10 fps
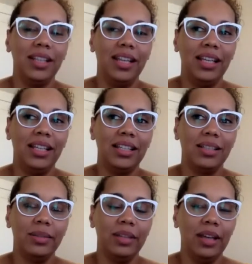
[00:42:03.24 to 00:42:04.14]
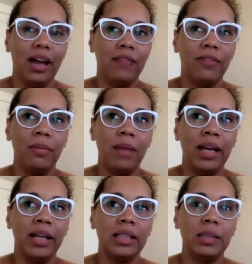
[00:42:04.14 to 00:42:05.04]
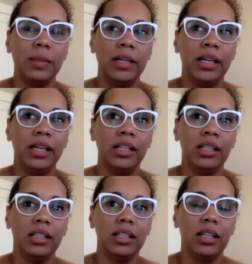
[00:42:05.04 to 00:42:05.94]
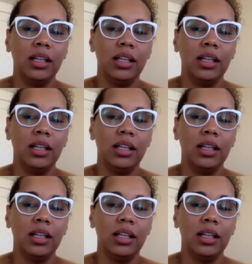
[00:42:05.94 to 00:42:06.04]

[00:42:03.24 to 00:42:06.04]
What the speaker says: to this, yeah, from my experience,